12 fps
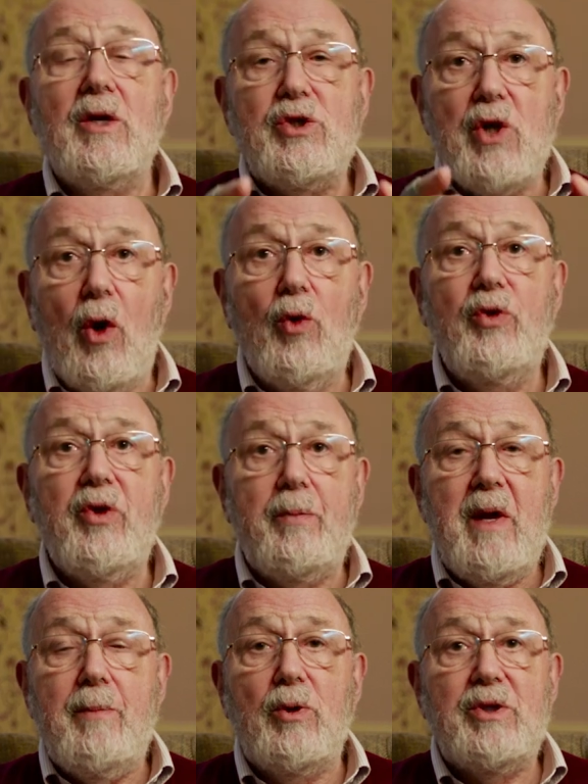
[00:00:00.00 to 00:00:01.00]
told the
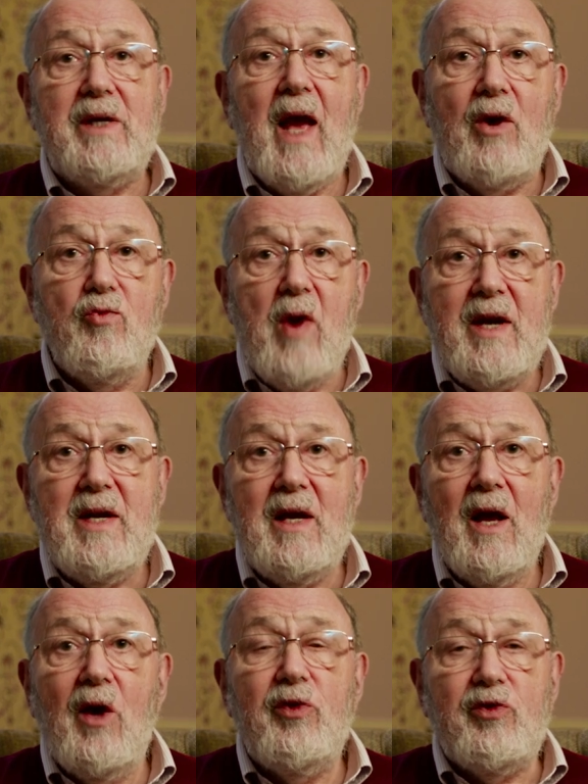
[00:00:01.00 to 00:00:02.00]
people to get ready
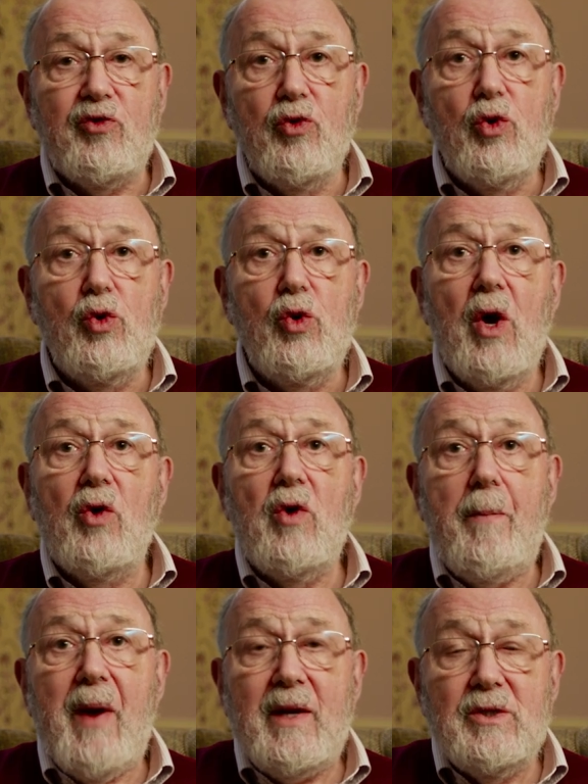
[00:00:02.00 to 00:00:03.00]
through
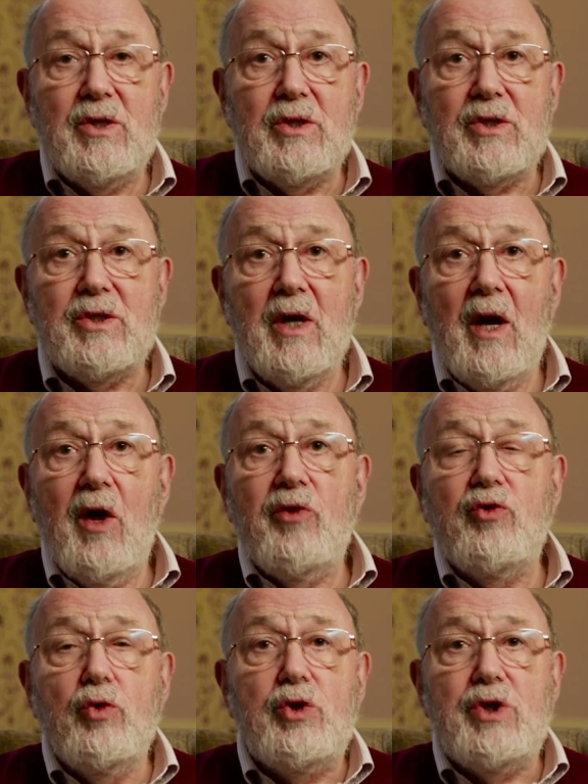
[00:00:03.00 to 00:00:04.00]
repentance,
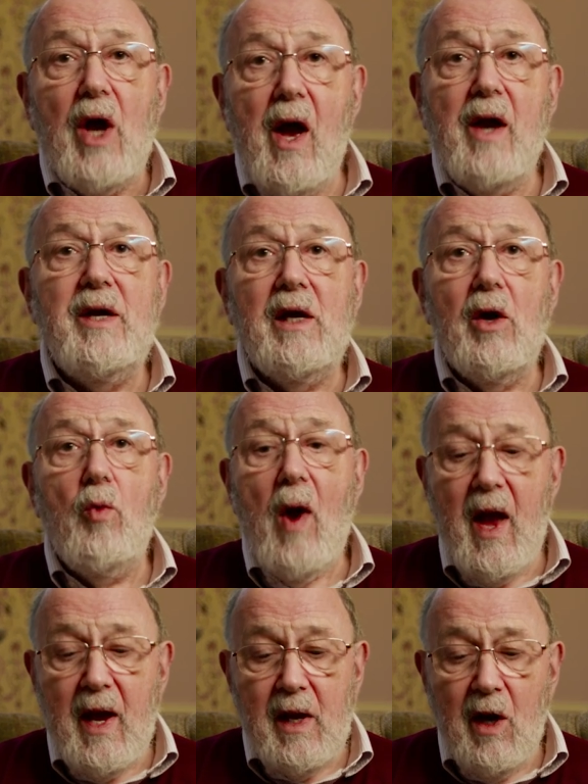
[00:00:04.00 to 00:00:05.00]
through turning
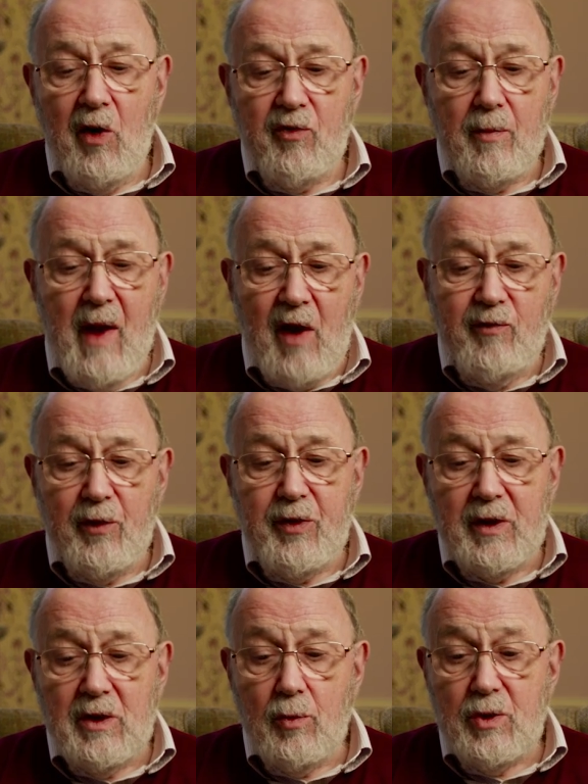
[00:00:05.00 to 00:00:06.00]
away from
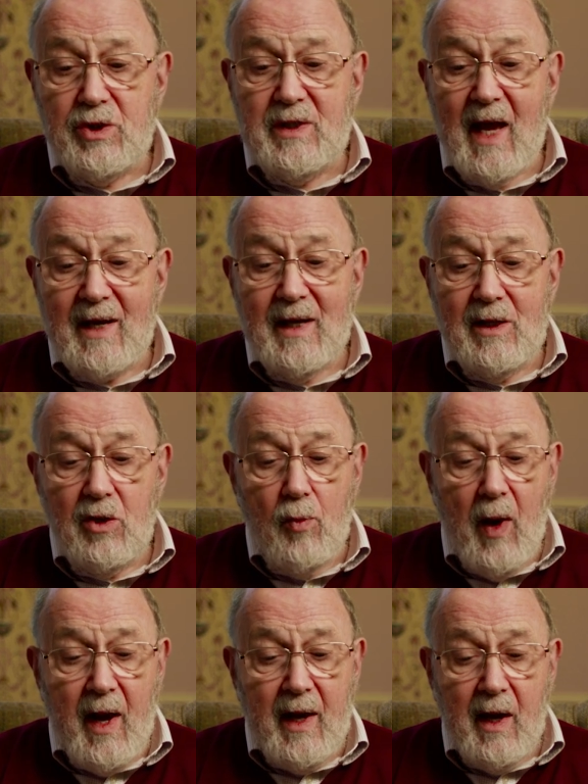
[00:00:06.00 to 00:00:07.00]
everything that was getting in the
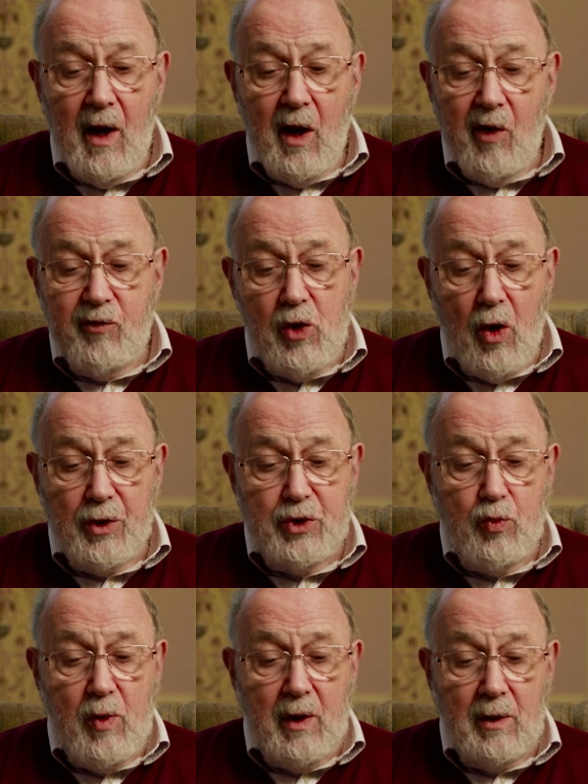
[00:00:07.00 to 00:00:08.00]
way of
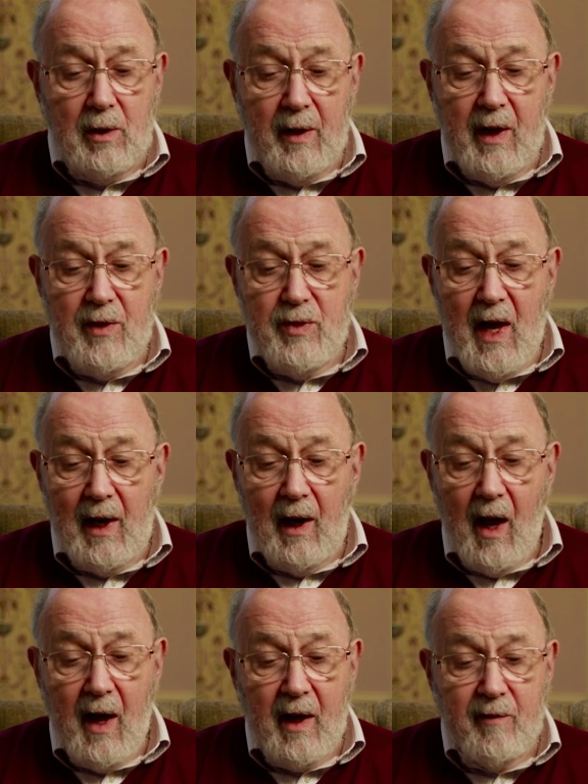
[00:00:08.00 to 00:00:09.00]
God's will in their
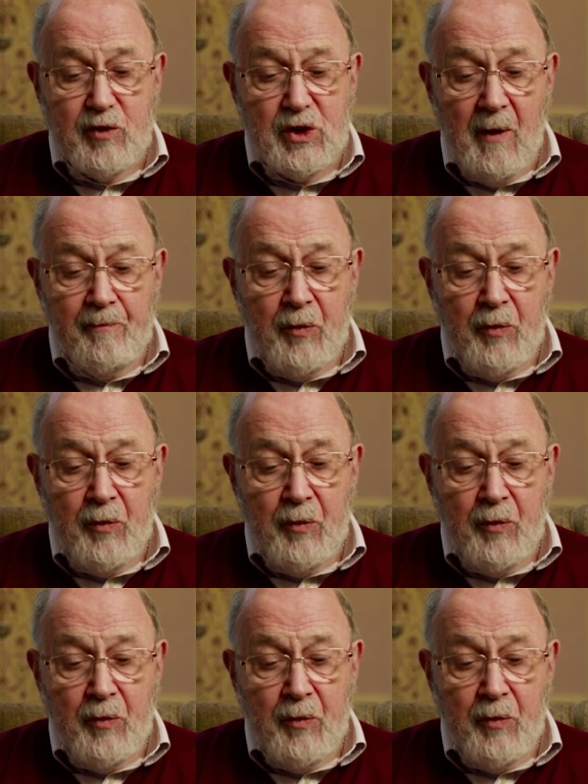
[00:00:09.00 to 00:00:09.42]
lives.